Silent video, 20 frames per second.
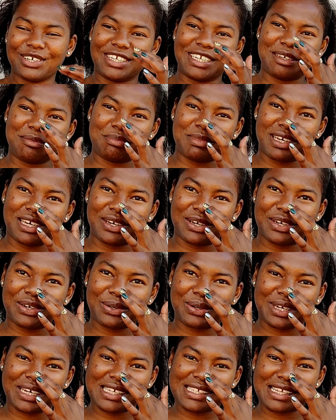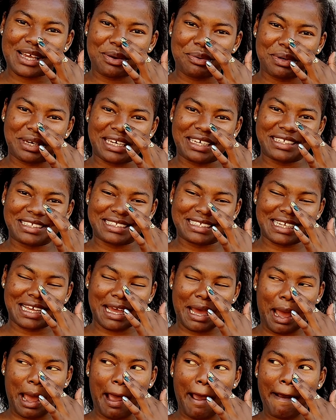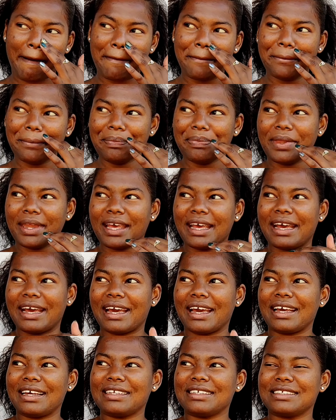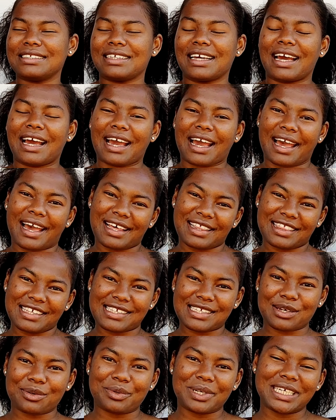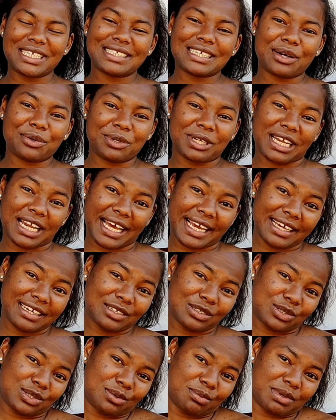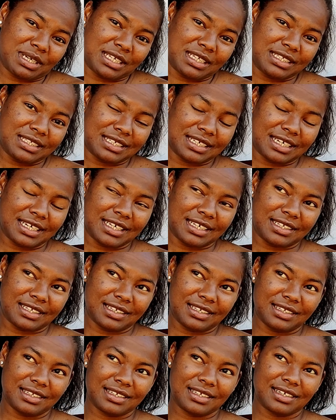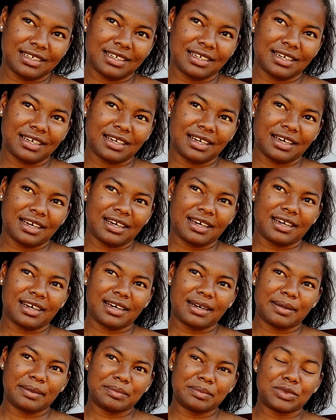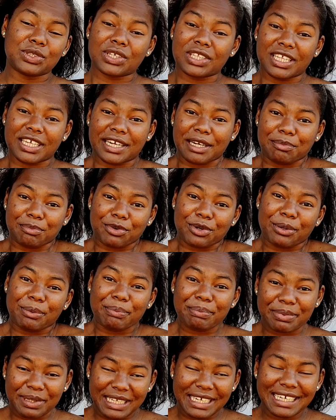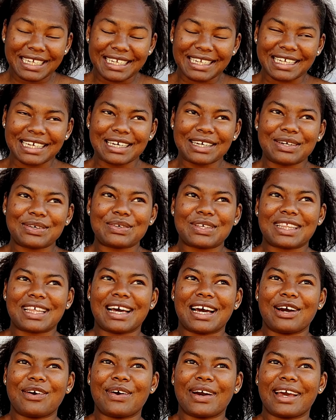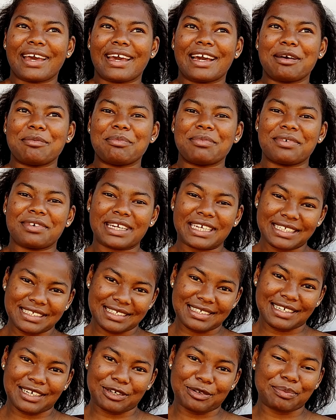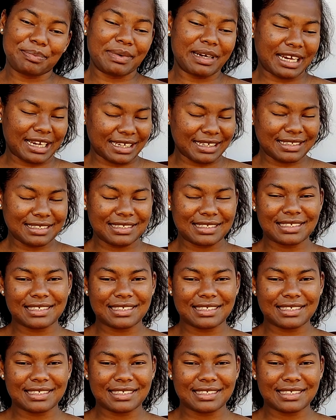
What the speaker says: nimeongeza weight and there's a weight I would like to maintain. Not that I'm complaining with how I am right now, but